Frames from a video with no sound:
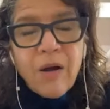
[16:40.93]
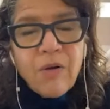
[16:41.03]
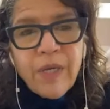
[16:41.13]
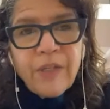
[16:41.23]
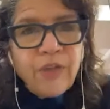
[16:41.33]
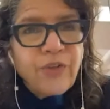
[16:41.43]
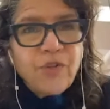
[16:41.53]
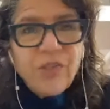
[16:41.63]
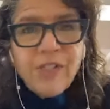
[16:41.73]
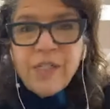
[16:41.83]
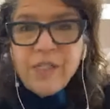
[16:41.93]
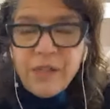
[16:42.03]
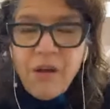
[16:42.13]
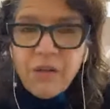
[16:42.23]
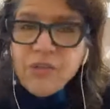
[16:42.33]
in universities and
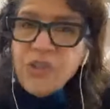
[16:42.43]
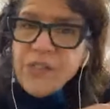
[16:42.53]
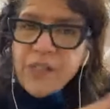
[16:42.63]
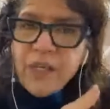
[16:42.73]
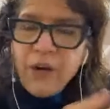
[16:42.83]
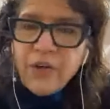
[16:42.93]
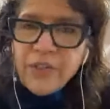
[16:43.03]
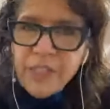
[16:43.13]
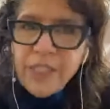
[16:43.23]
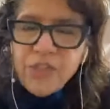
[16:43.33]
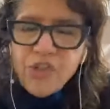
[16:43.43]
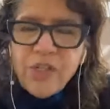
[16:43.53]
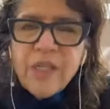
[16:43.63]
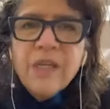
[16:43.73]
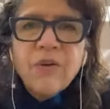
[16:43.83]
colleges, they are
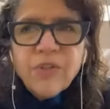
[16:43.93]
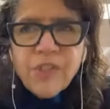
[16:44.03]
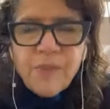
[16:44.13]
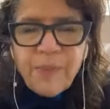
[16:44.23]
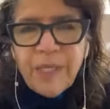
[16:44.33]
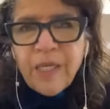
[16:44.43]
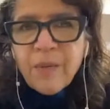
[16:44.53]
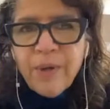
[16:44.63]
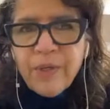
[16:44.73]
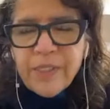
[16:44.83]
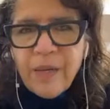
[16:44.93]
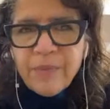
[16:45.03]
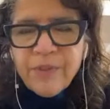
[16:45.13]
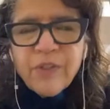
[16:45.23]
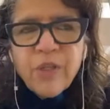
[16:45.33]
teaching or speaking about
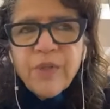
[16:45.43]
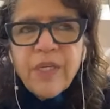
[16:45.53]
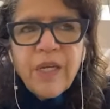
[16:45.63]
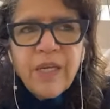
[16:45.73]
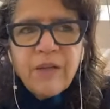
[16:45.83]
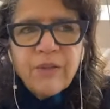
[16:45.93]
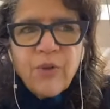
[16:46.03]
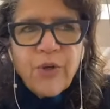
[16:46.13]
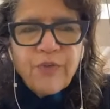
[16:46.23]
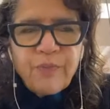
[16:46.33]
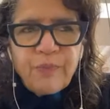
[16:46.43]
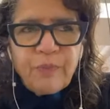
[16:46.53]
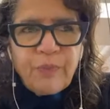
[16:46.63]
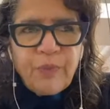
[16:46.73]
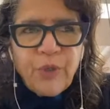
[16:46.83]
adaptive clothing. I get a lot of,
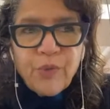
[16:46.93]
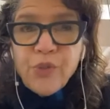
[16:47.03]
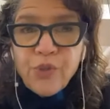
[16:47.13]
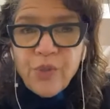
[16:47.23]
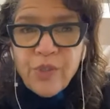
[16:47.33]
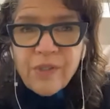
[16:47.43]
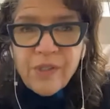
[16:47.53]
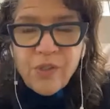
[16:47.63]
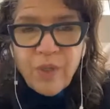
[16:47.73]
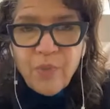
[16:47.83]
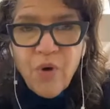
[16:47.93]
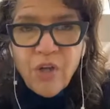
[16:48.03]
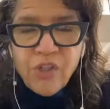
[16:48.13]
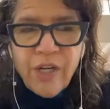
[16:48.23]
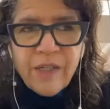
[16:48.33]
students doing
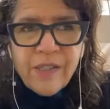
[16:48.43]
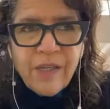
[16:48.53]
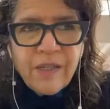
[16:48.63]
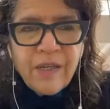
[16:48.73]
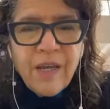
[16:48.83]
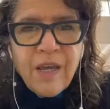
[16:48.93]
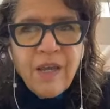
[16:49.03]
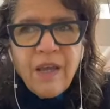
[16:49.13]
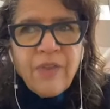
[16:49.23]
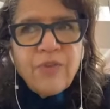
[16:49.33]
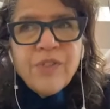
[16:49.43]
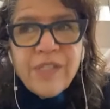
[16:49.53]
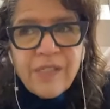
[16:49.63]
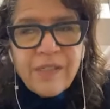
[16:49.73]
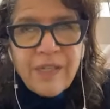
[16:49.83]
projects, and there's
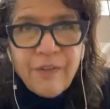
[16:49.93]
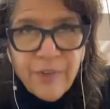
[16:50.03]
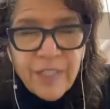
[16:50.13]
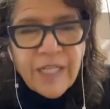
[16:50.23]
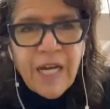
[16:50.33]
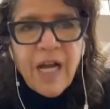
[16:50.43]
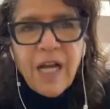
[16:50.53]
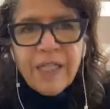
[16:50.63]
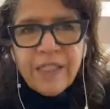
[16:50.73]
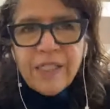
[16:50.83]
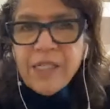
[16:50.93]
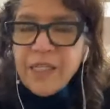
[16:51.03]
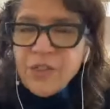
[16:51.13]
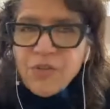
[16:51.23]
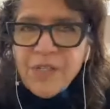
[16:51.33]
definitely a heightened
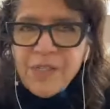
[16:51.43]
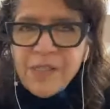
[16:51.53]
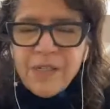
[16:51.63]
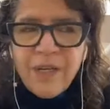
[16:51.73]
interest.